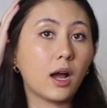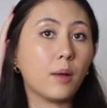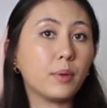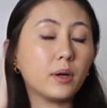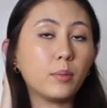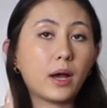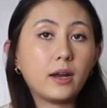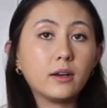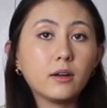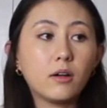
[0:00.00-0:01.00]
up in a
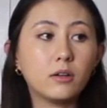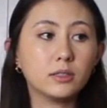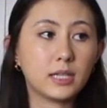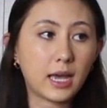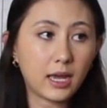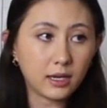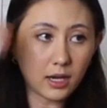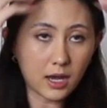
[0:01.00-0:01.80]
bun all day.